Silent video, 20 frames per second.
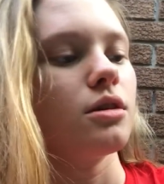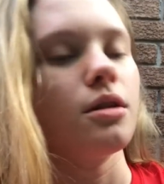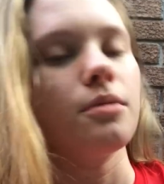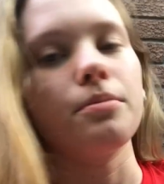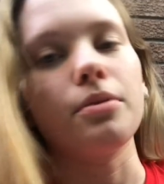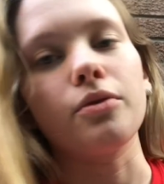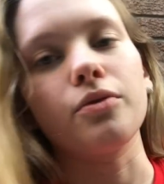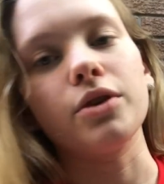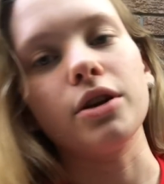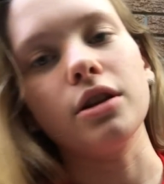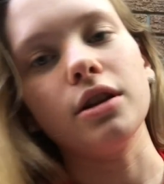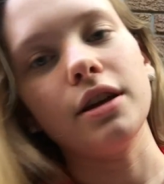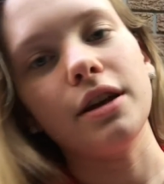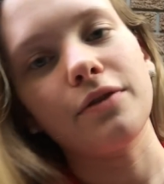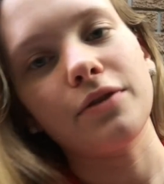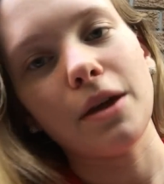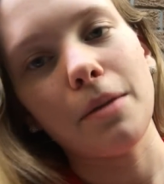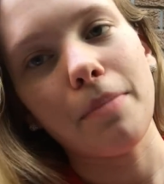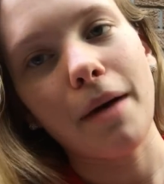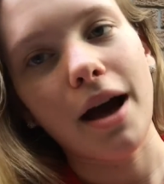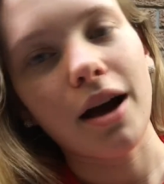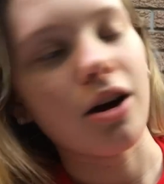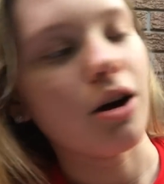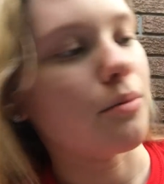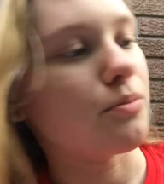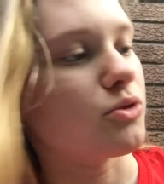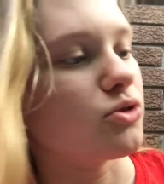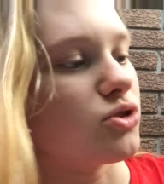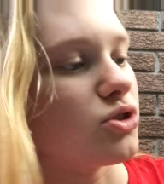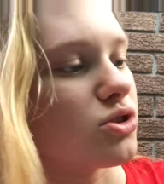But really, if they back
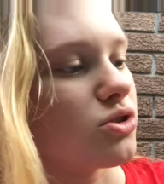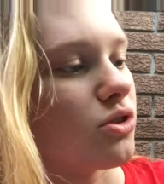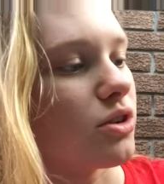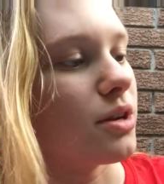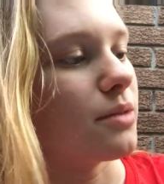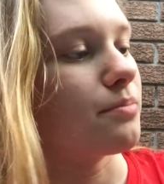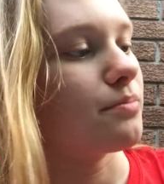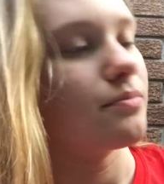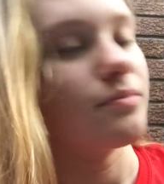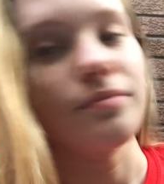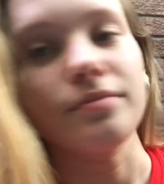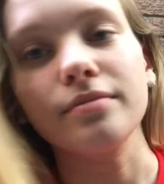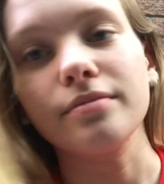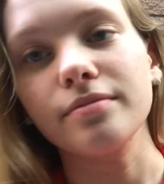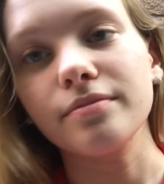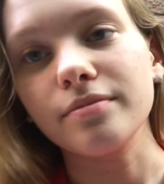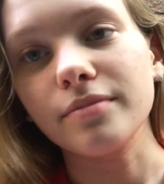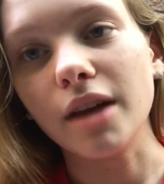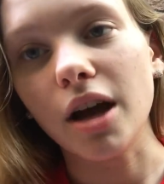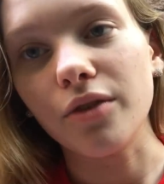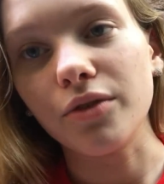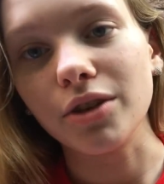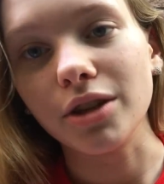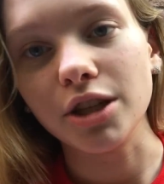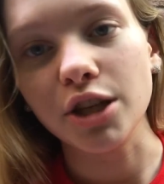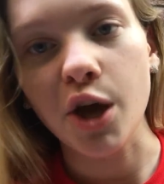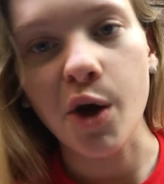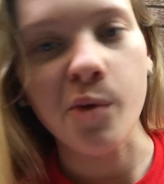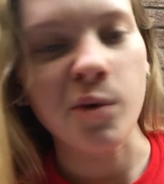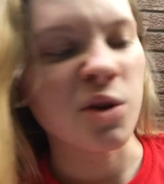up, they're just gonna not
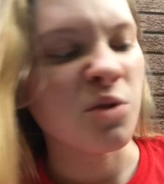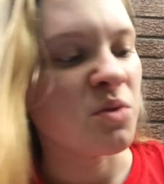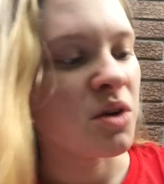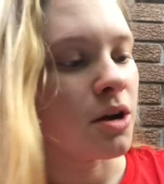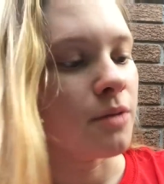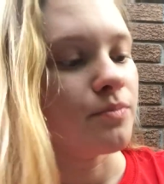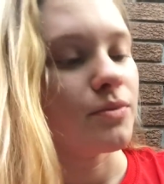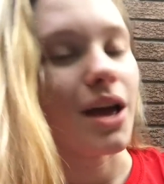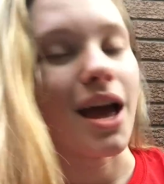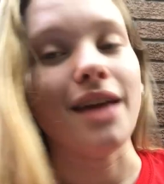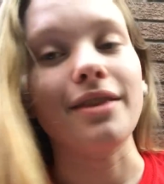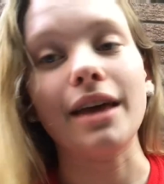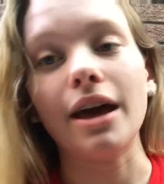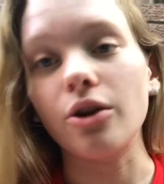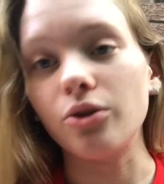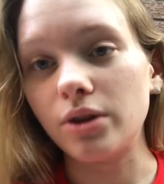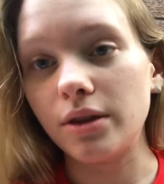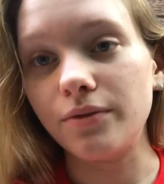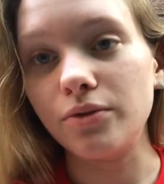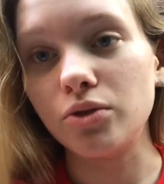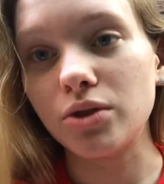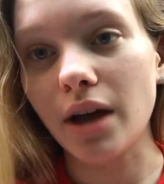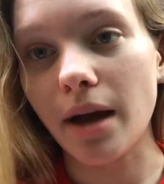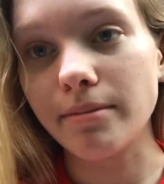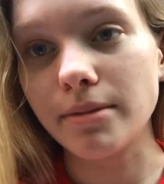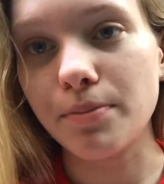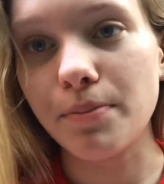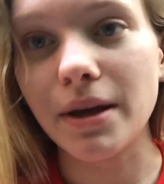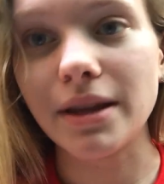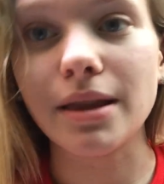really go anywhere, and that'll give you
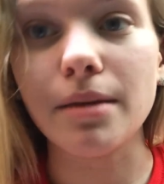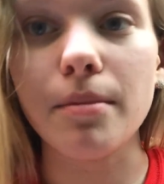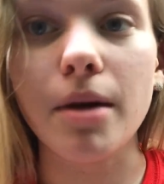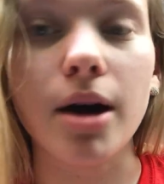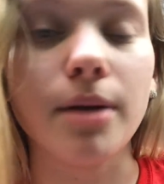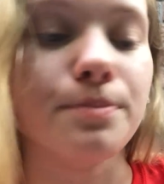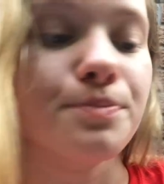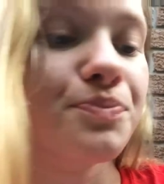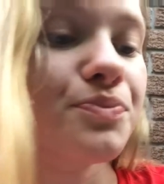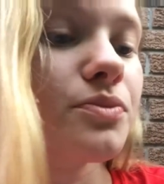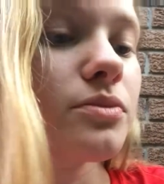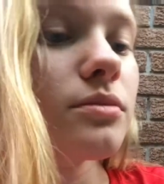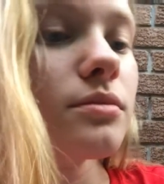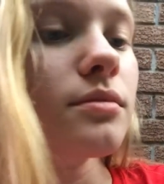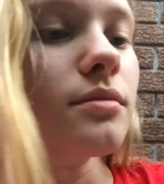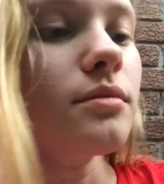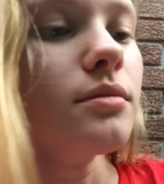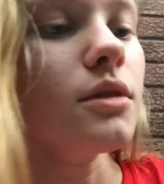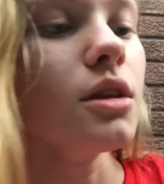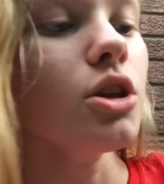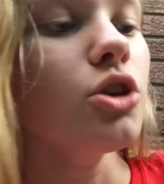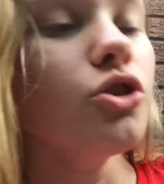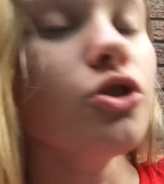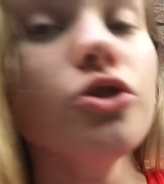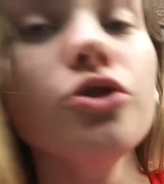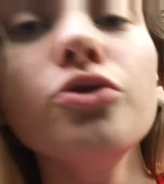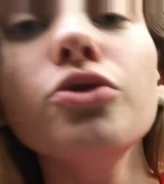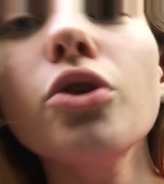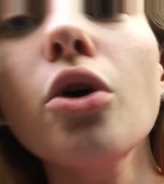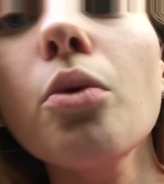time to pick them up.
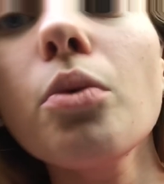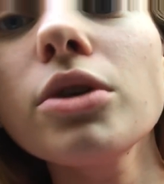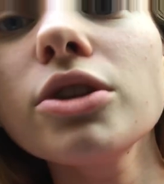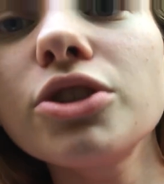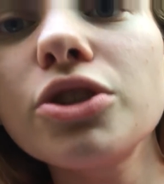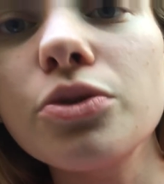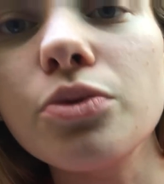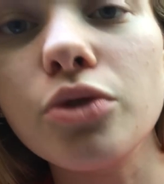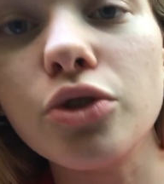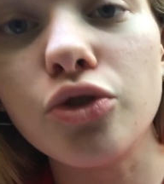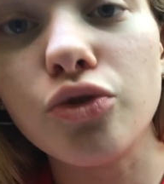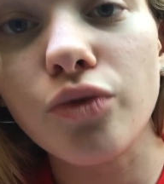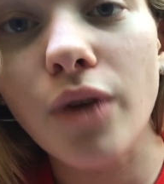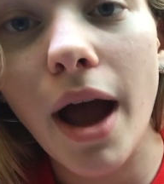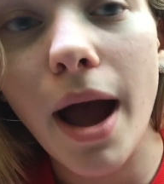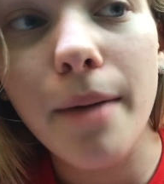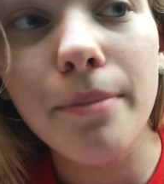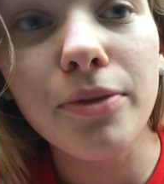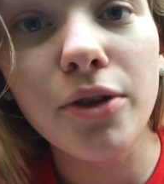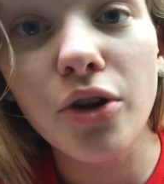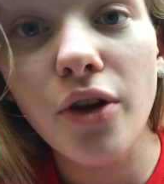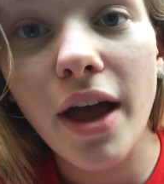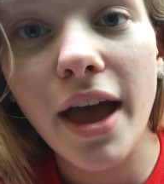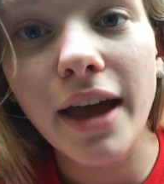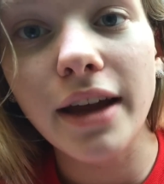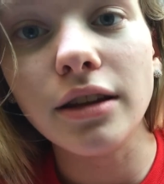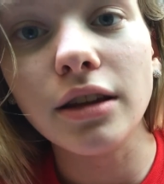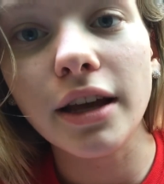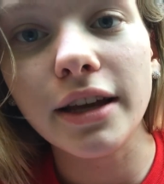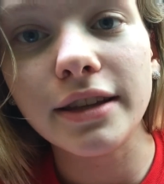You don't want to grab their
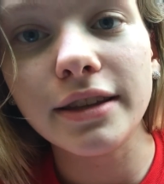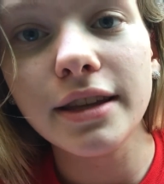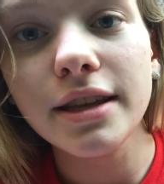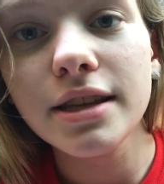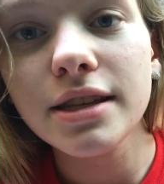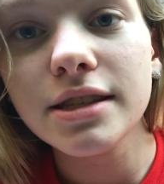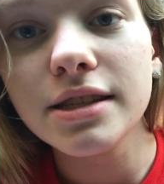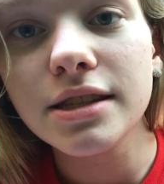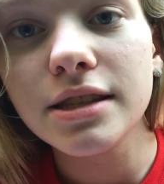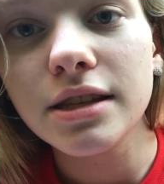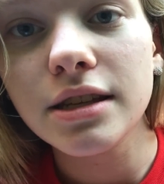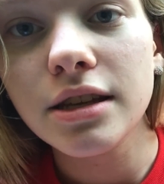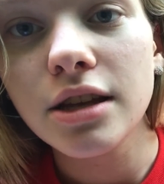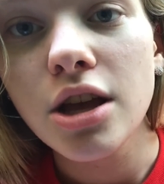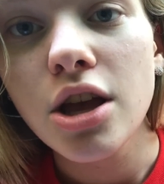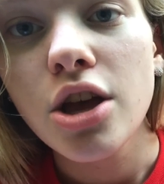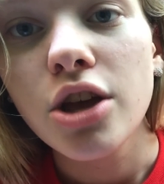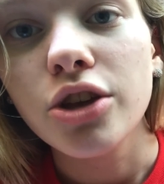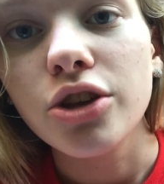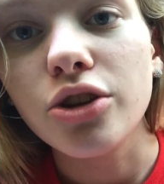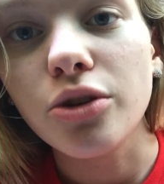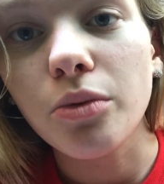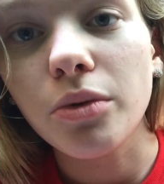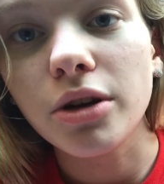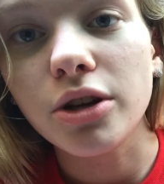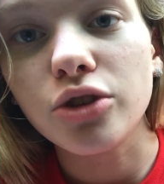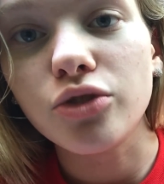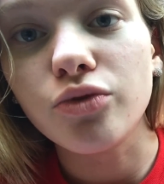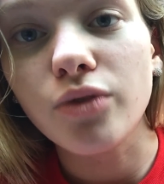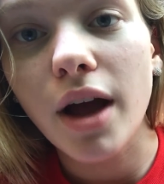head like this. You don't
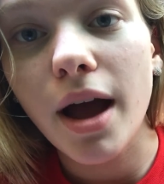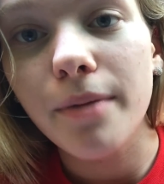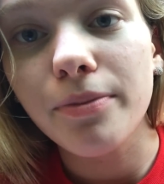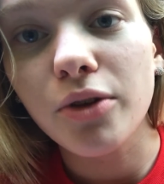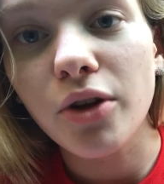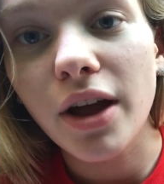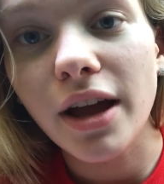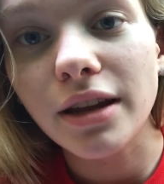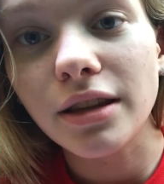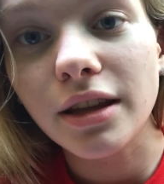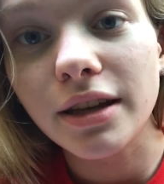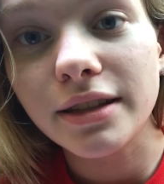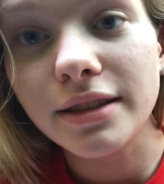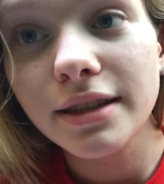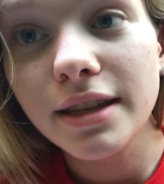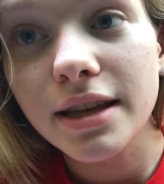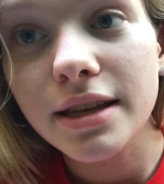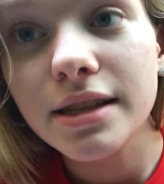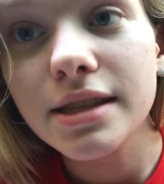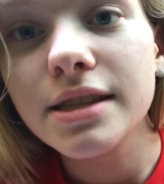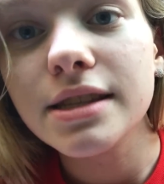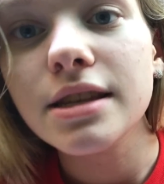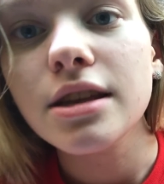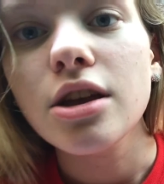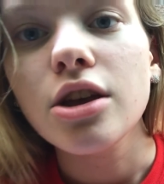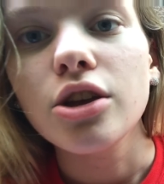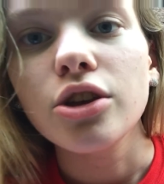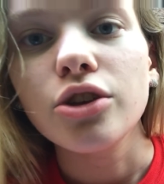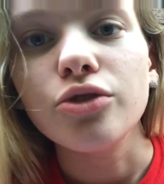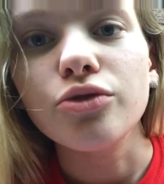want to grab their head like this.
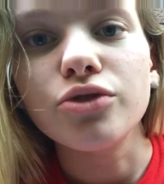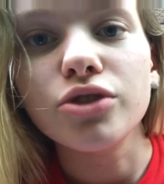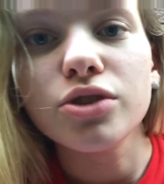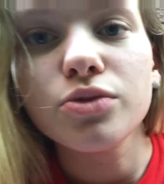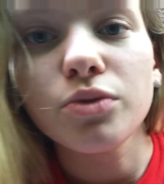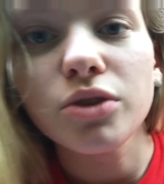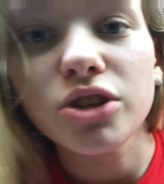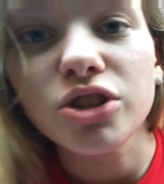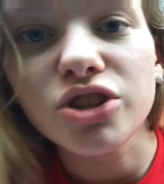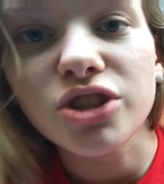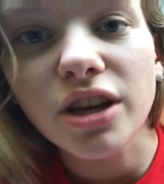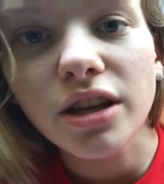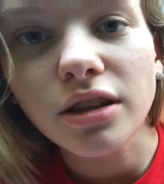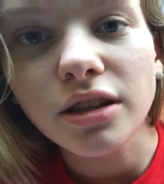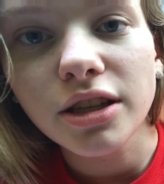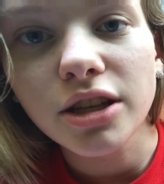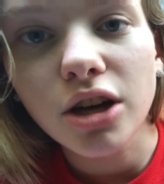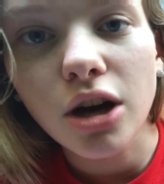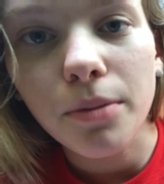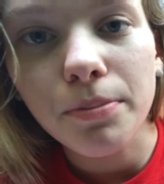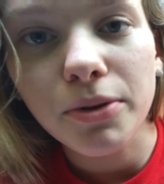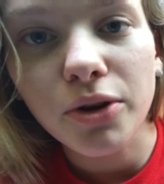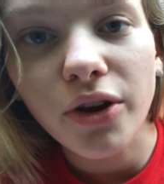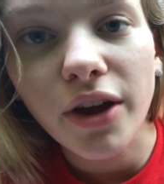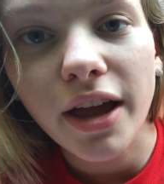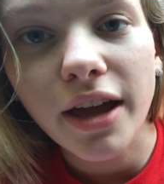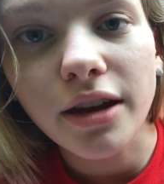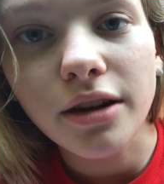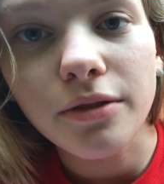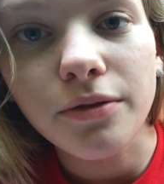You just want to gently cup your
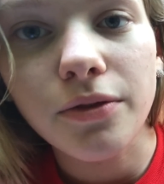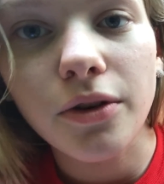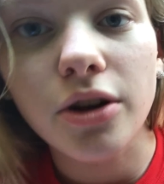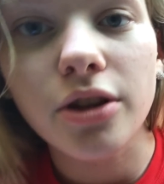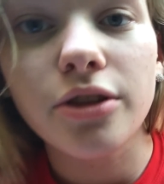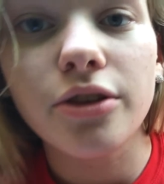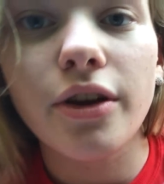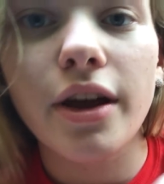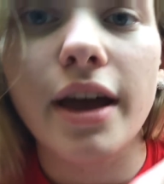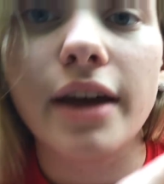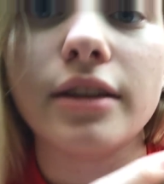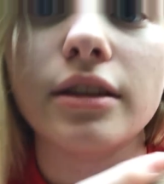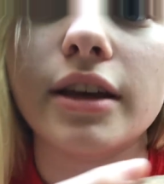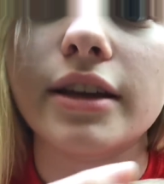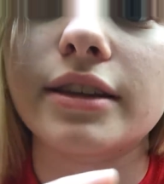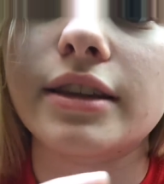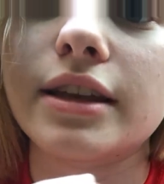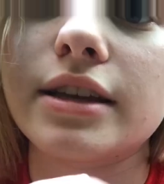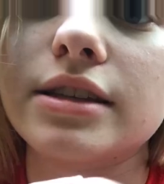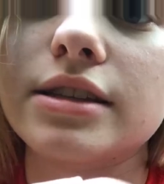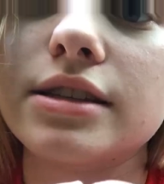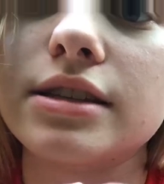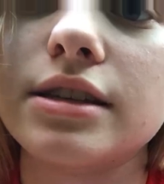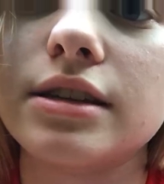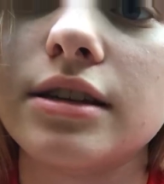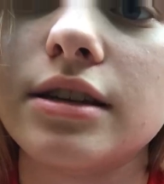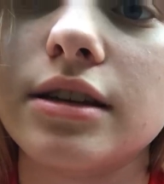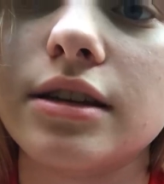hand in front of their head like this.